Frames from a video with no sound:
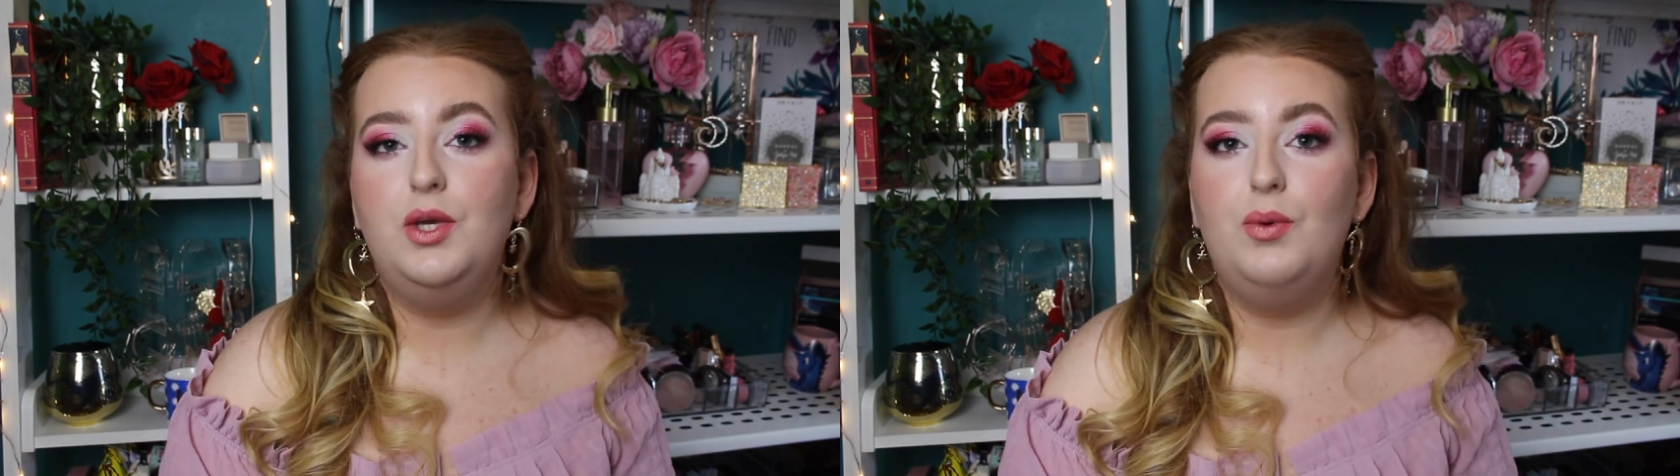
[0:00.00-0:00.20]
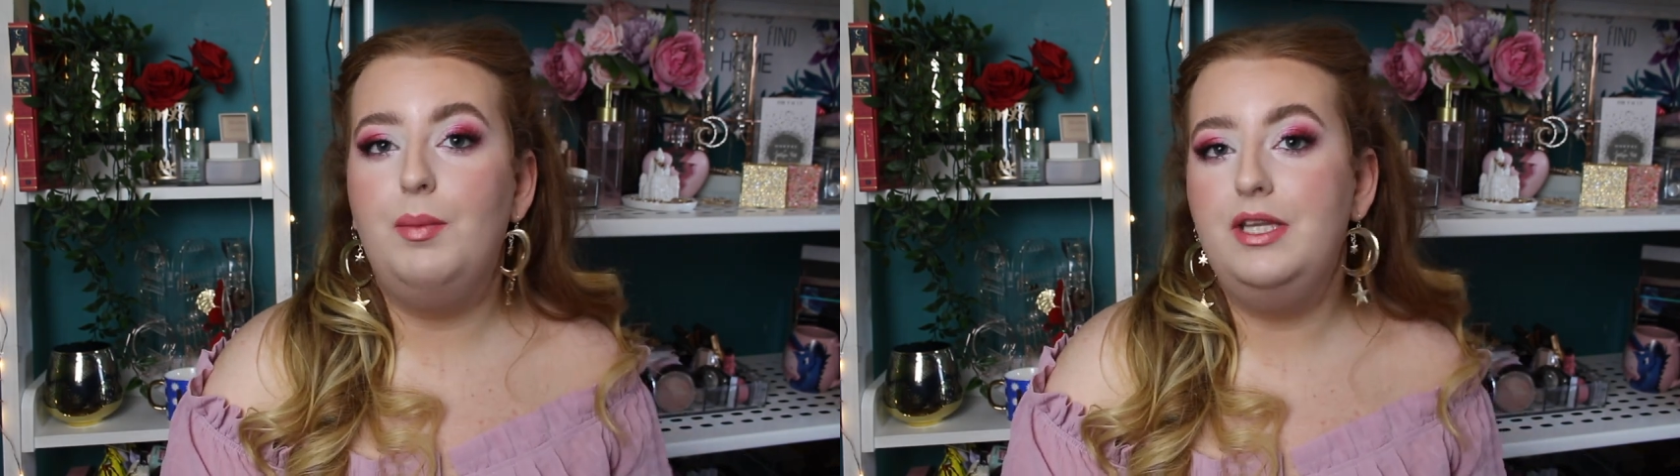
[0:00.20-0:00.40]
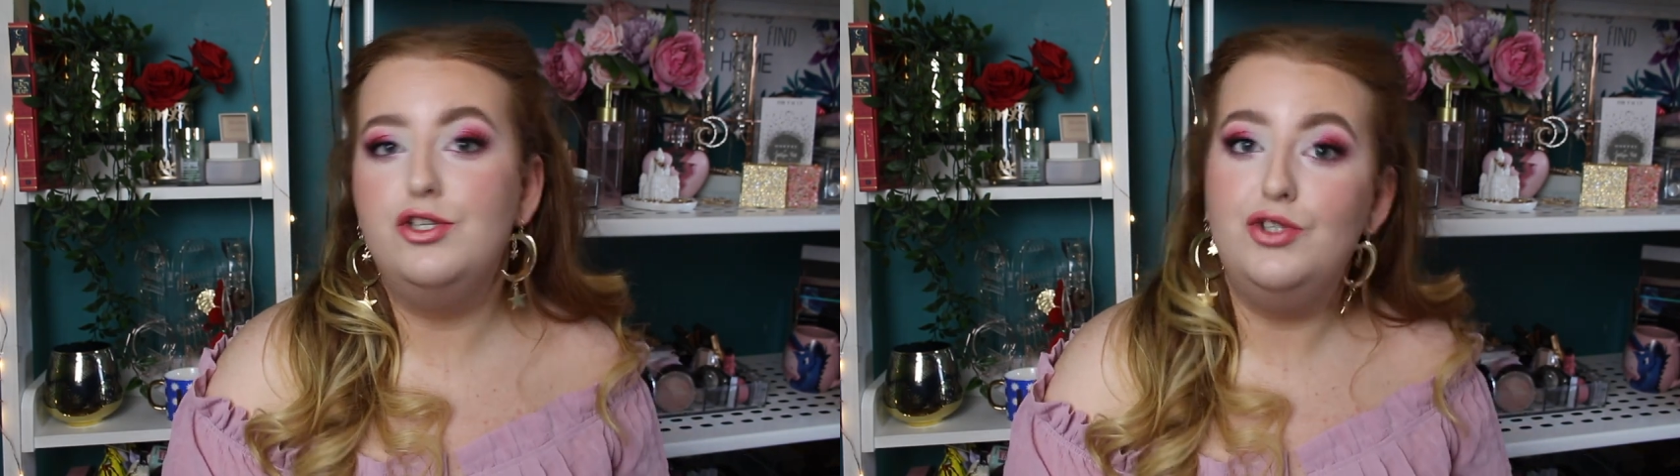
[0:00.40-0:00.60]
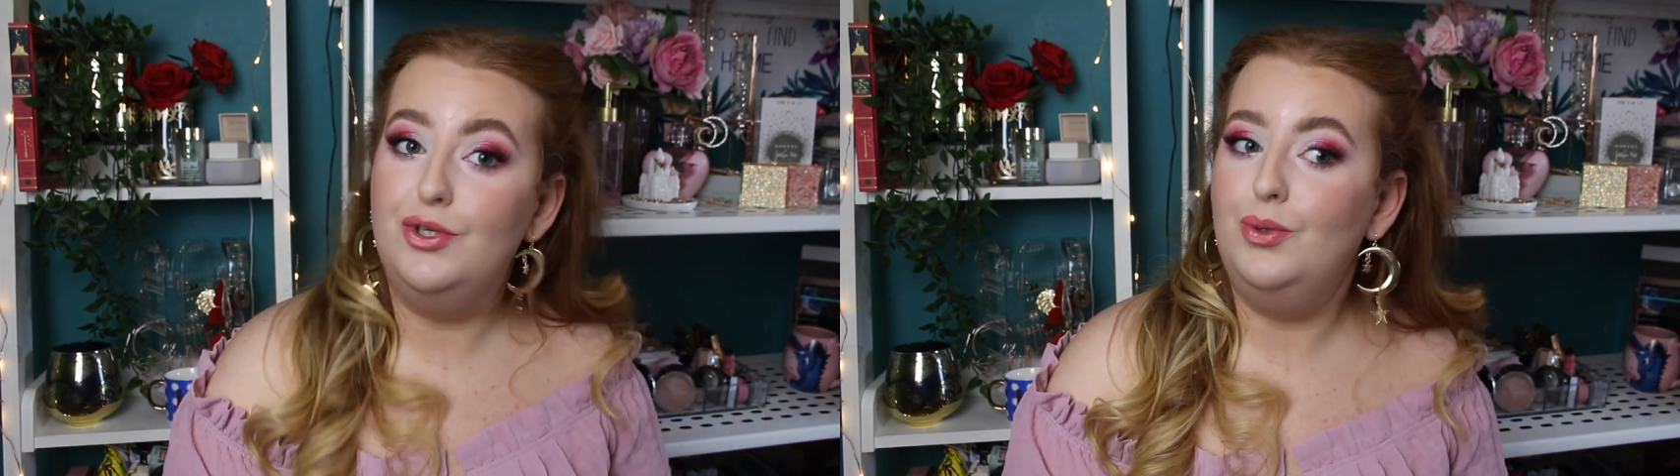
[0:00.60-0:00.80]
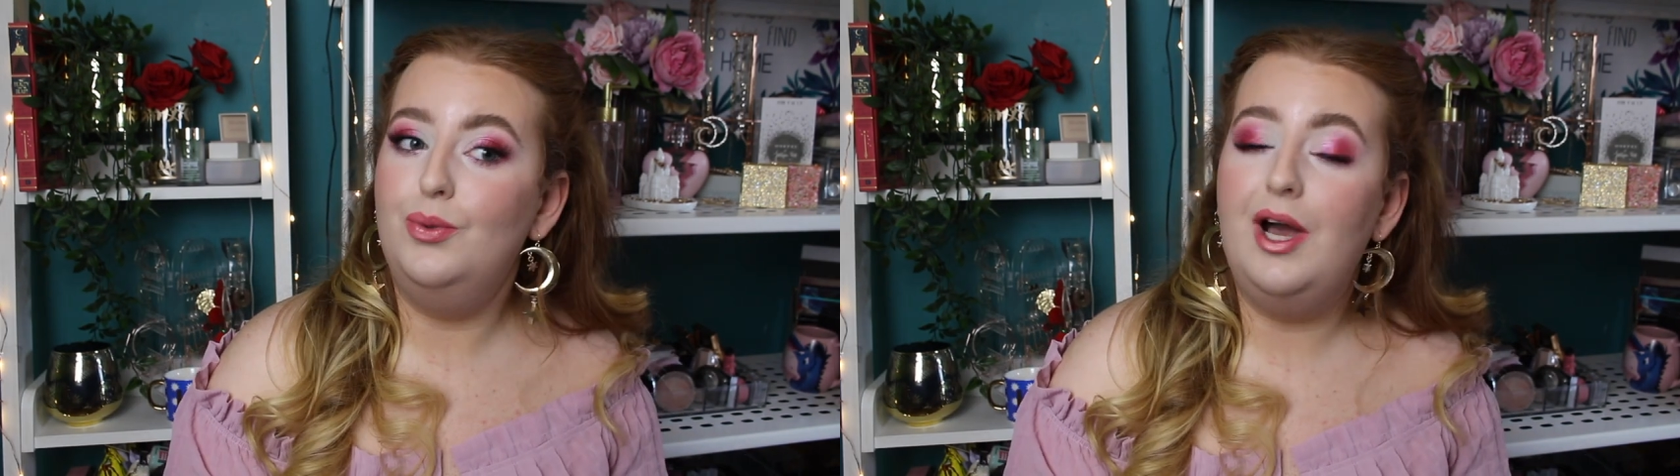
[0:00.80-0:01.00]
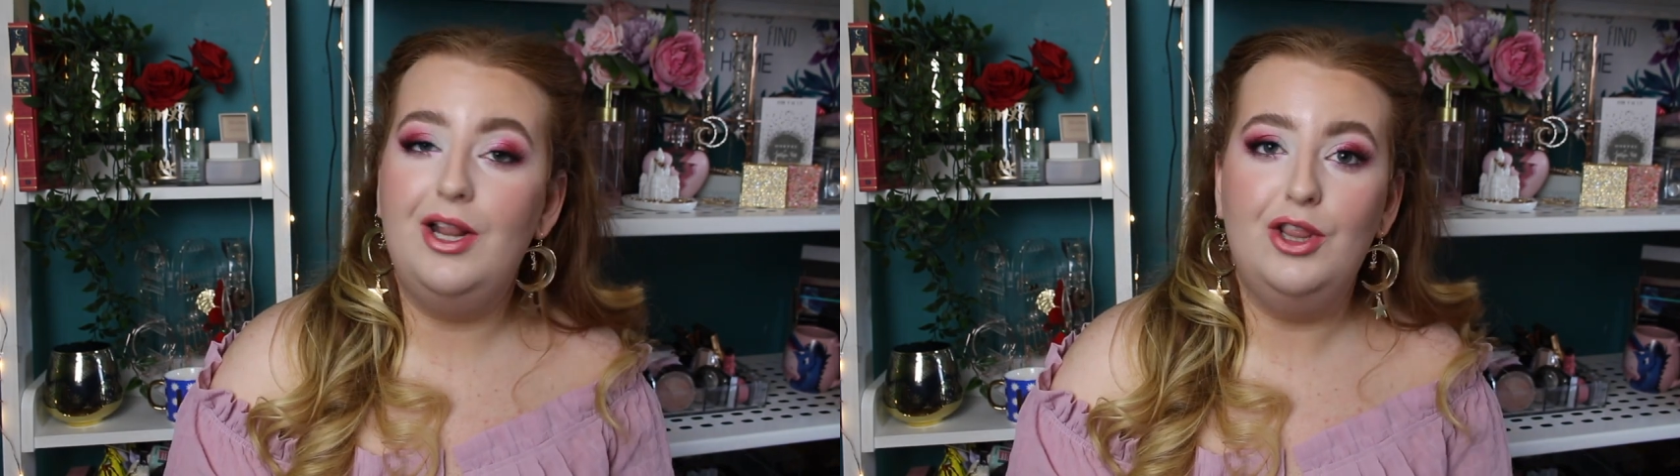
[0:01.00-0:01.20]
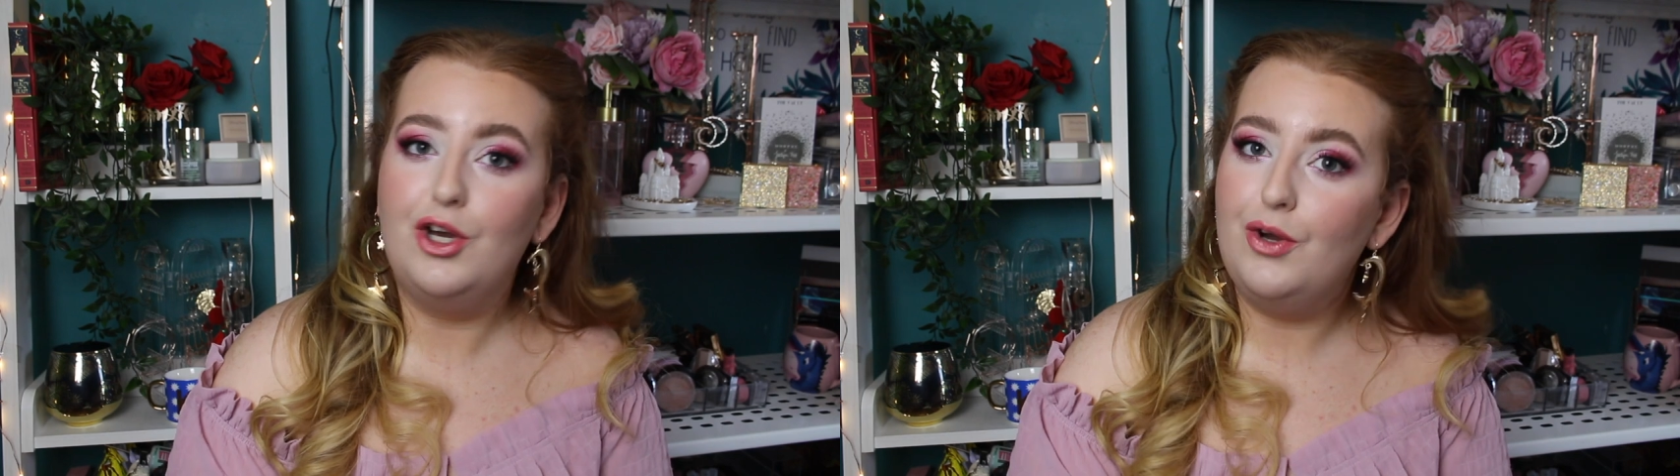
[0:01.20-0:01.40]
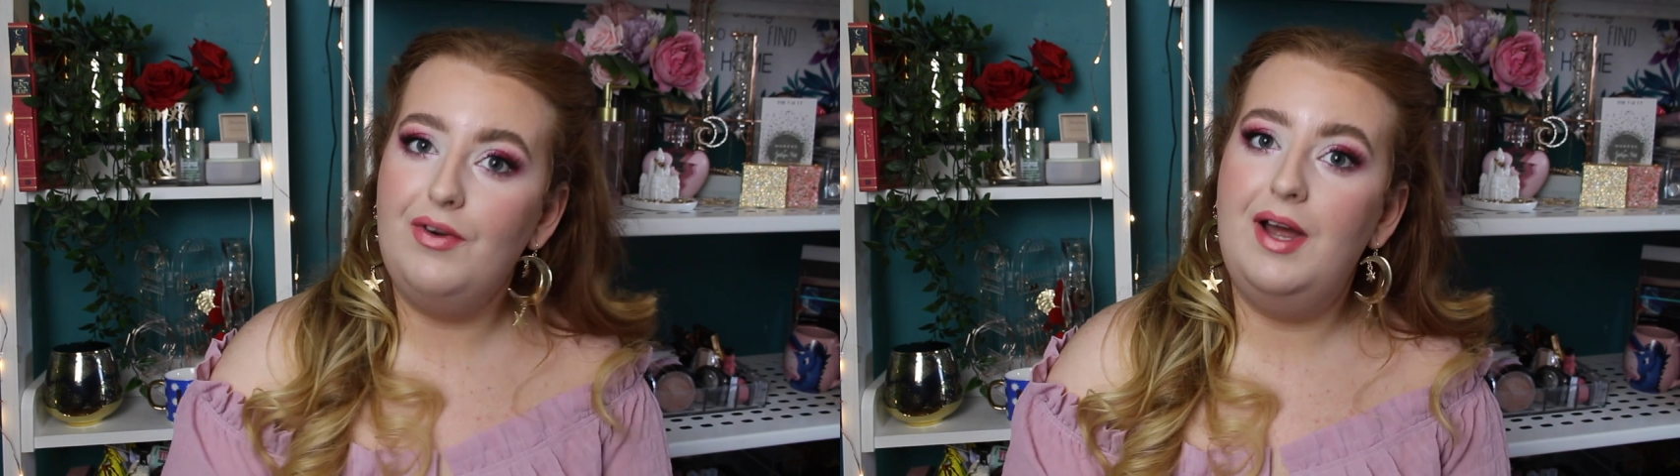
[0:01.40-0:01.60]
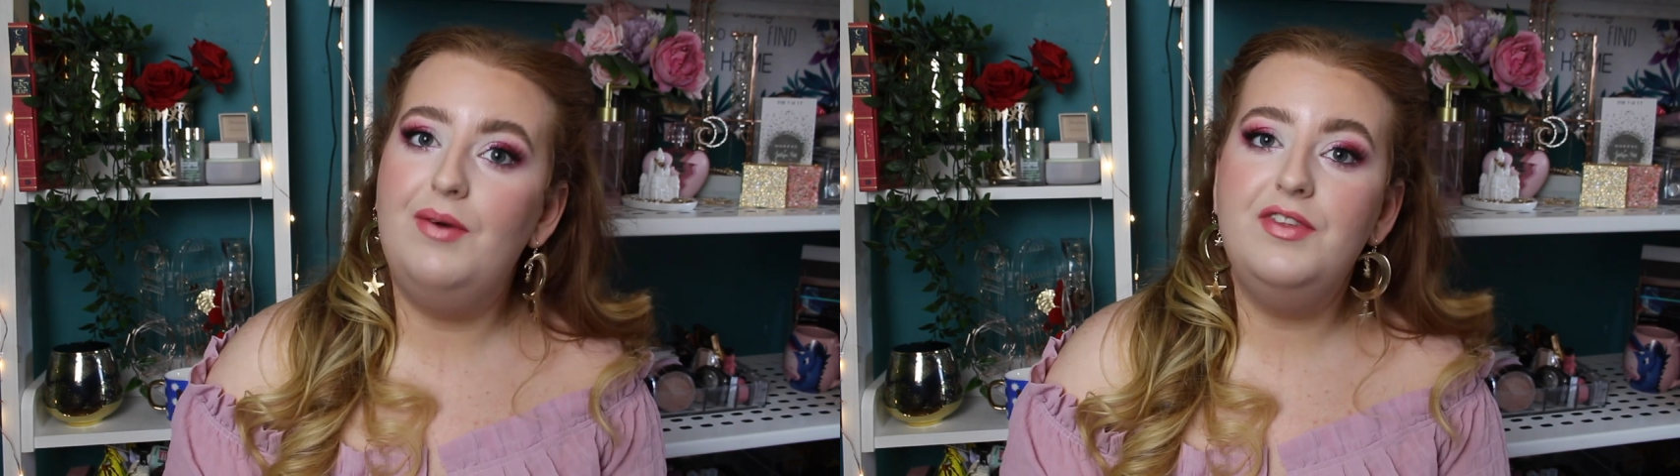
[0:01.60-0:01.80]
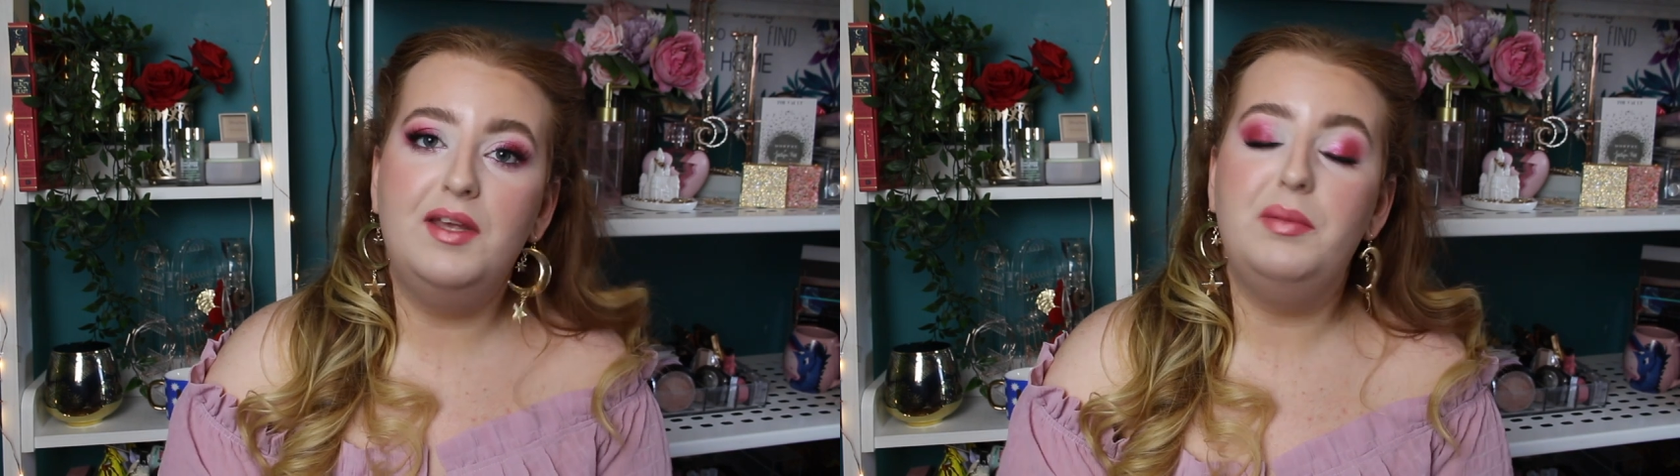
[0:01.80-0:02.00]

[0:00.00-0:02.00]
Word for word: that you want me to do a look around,